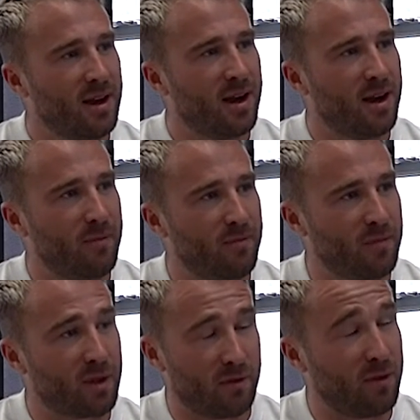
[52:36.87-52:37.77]

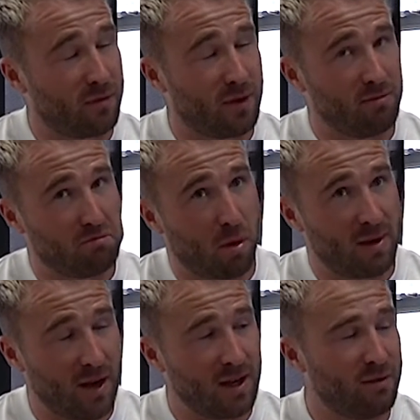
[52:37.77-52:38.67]
Um, for, for
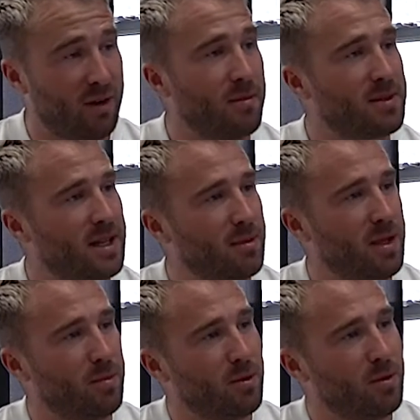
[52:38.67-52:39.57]
probably ninety five percent of
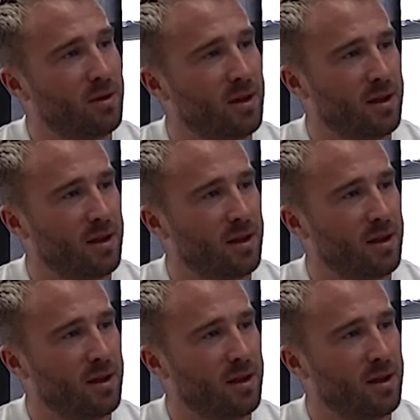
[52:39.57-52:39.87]
people,